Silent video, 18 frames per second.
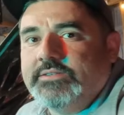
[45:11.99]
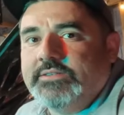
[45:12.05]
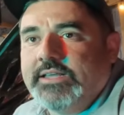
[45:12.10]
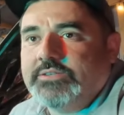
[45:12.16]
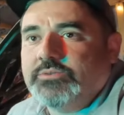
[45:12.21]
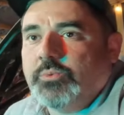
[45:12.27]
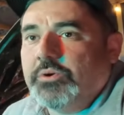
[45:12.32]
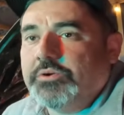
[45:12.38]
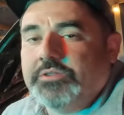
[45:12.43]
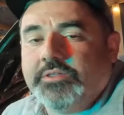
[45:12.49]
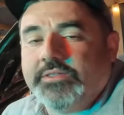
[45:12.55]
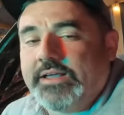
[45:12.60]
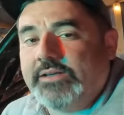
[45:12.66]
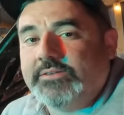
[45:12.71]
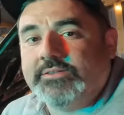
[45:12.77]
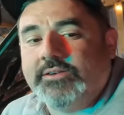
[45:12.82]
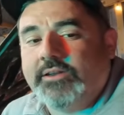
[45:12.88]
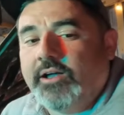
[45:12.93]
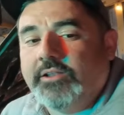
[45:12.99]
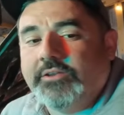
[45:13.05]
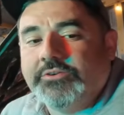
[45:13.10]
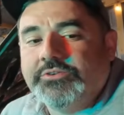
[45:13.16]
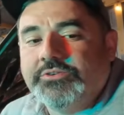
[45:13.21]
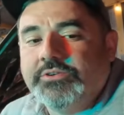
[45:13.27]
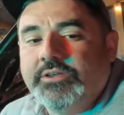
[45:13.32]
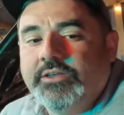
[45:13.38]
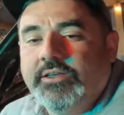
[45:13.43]
That's worth
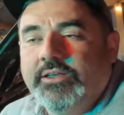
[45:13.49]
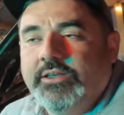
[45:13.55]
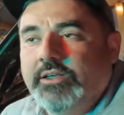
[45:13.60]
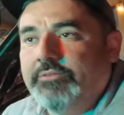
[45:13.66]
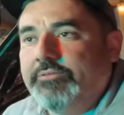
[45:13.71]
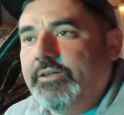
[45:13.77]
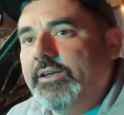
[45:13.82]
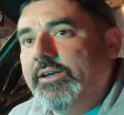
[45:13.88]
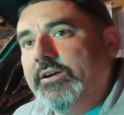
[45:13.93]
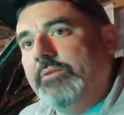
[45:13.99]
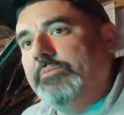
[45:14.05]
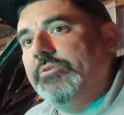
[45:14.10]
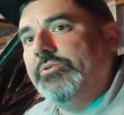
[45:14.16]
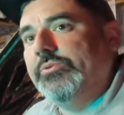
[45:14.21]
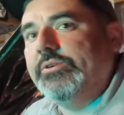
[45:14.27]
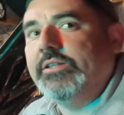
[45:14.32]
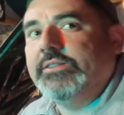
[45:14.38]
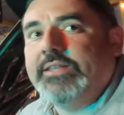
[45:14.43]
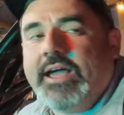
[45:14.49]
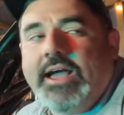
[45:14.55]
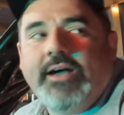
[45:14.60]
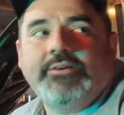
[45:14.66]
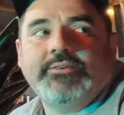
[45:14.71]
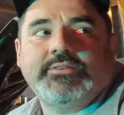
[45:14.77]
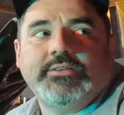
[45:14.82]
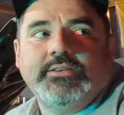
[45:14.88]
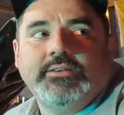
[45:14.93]
$1,000 if he can come do it at the house,